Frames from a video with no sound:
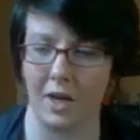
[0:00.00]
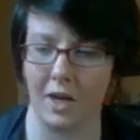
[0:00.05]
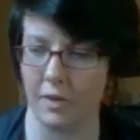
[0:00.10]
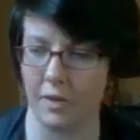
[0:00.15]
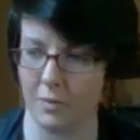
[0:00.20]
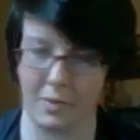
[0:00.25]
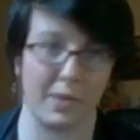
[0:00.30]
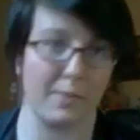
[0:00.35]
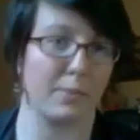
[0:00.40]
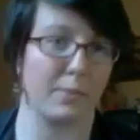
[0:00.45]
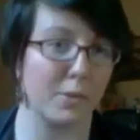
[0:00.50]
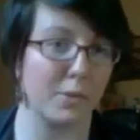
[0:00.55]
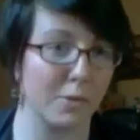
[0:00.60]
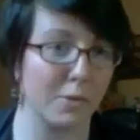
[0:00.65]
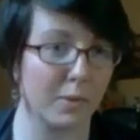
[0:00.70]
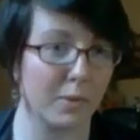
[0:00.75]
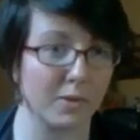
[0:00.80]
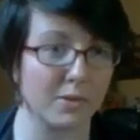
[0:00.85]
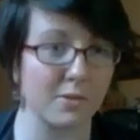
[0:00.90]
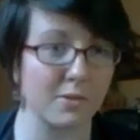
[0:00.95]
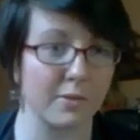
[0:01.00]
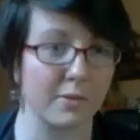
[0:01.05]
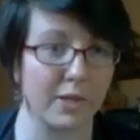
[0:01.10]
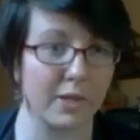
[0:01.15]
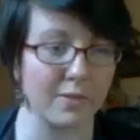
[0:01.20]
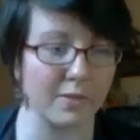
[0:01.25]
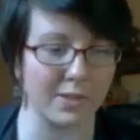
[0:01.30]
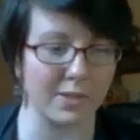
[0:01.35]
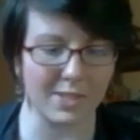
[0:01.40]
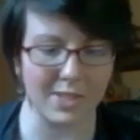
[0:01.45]
They're my 2 personal
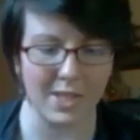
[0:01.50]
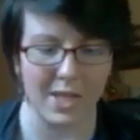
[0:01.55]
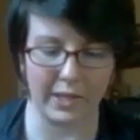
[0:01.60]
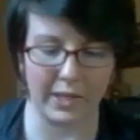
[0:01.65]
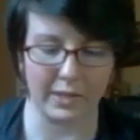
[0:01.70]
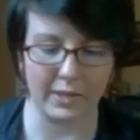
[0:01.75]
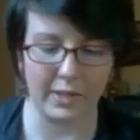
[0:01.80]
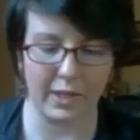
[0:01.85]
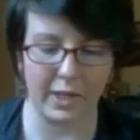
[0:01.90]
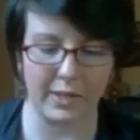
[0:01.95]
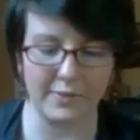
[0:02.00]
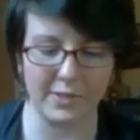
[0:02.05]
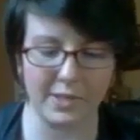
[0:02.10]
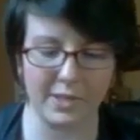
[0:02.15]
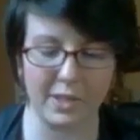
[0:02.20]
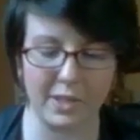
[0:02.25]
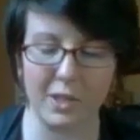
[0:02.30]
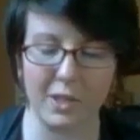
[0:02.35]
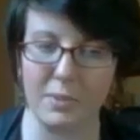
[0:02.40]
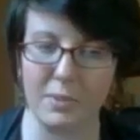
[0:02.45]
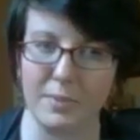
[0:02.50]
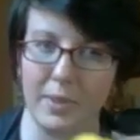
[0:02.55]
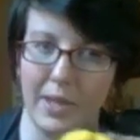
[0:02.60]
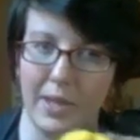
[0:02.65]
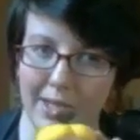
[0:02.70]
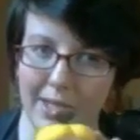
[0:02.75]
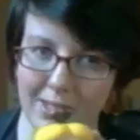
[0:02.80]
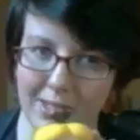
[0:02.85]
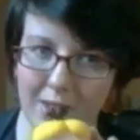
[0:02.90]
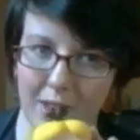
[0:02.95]
favorites. I've seen a lot of people
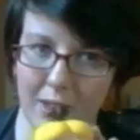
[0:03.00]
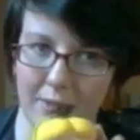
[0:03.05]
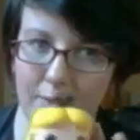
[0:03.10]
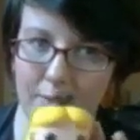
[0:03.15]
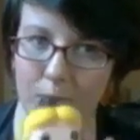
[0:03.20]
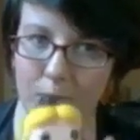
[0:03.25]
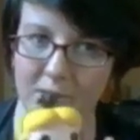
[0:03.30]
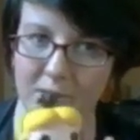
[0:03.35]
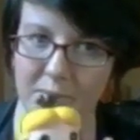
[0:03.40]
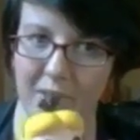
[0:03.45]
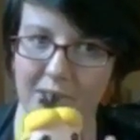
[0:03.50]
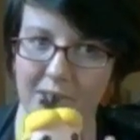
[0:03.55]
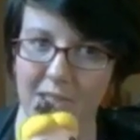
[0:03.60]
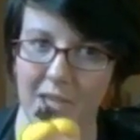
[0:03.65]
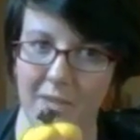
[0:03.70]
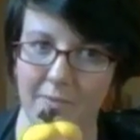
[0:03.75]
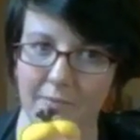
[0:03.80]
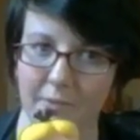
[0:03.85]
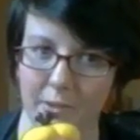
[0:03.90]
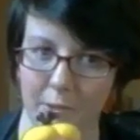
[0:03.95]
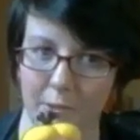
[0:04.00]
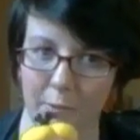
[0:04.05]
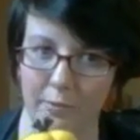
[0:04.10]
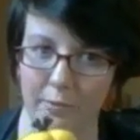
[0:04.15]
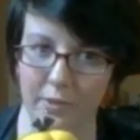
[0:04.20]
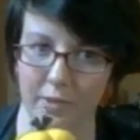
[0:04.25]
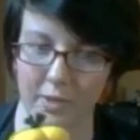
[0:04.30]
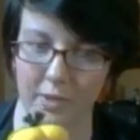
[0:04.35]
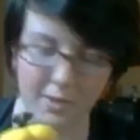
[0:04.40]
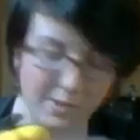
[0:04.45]
asking for Once Upon a Time Funko
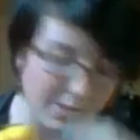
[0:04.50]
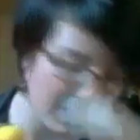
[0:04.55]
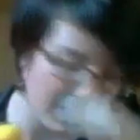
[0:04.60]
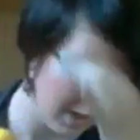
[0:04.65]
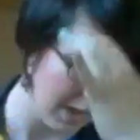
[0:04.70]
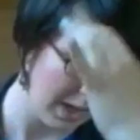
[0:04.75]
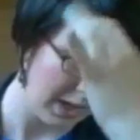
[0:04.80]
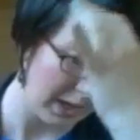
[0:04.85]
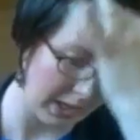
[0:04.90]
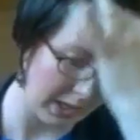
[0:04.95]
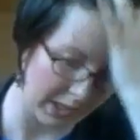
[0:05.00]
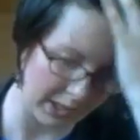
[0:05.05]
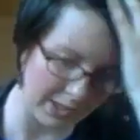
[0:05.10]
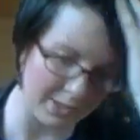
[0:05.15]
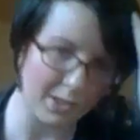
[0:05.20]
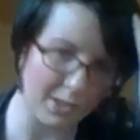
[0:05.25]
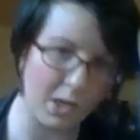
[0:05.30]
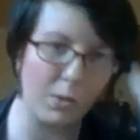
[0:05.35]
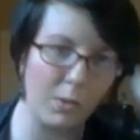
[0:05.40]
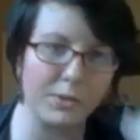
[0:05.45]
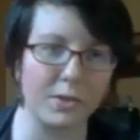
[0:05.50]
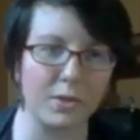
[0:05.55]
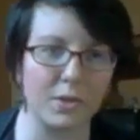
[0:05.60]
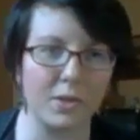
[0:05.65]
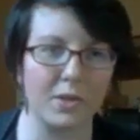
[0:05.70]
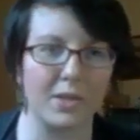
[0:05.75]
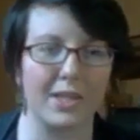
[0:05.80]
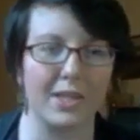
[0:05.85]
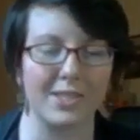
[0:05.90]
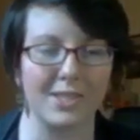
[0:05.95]
figures. And I saw one girl
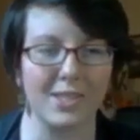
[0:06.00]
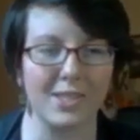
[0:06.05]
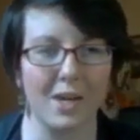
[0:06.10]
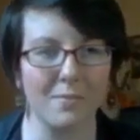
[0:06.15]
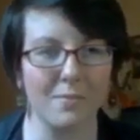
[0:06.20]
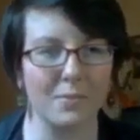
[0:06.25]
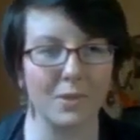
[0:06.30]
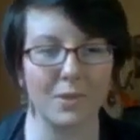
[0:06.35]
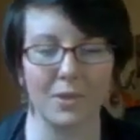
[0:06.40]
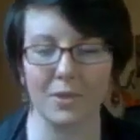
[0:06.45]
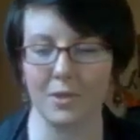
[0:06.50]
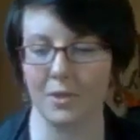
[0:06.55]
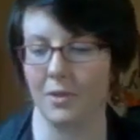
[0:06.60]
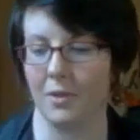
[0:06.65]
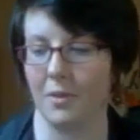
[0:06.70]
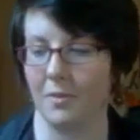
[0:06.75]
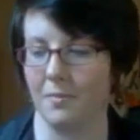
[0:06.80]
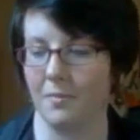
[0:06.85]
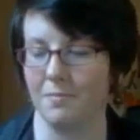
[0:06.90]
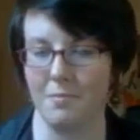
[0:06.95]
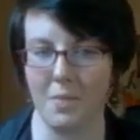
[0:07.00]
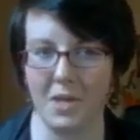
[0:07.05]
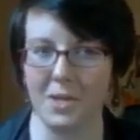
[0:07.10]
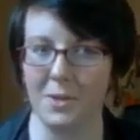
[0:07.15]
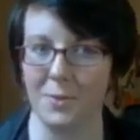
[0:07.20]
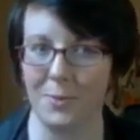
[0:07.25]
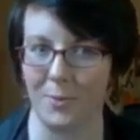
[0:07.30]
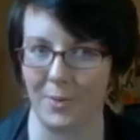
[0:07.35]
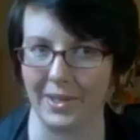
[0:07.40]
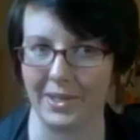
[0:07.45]
on Tumblr make
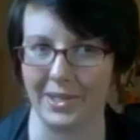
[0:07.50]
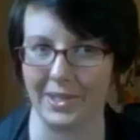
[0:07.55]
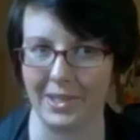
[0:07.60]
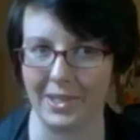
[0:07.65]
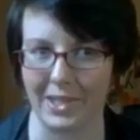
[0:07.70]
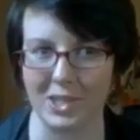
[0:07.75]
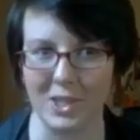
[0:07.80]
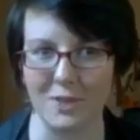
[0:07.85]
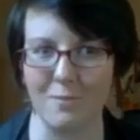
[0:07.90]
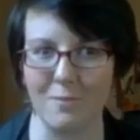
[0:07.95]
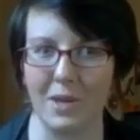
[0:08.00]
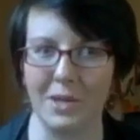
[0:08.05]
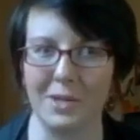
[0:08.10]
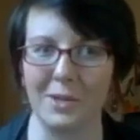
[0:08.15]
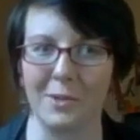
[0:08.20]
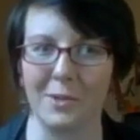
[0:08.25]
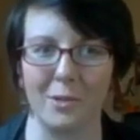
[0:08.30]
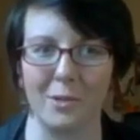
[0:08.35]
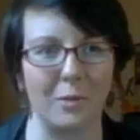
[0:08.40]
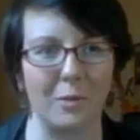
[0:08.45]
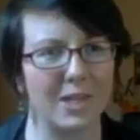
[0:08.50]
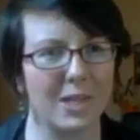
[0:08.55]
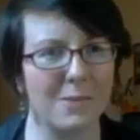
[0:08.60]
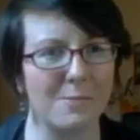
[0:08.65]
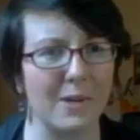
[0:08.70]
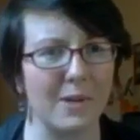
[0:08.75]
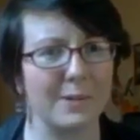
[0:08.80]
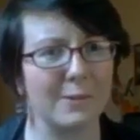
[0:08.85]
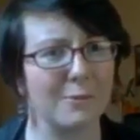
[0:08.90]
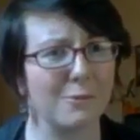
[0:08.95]
one. Like, she made her own
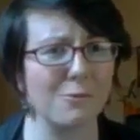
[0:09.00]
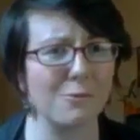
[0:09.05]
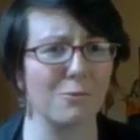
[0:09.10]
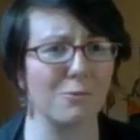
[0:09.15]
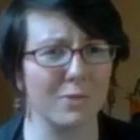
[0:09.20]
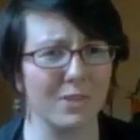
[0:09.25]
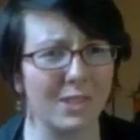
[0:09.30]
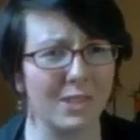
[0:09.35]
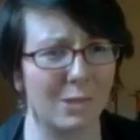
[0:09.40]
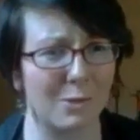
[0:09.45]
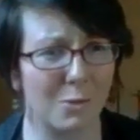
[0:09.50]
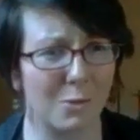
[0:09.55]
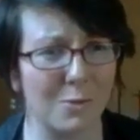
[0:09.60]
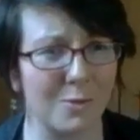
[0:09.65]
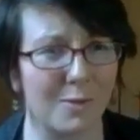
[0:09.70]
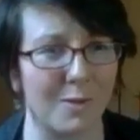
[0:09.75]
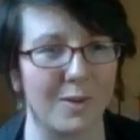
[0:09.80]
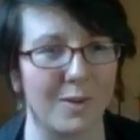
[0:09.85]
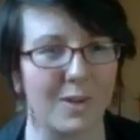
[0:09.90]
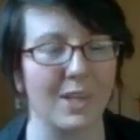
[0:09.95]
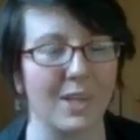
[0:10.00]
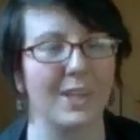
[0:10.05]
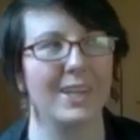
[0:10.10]
Emma, and it was really cool.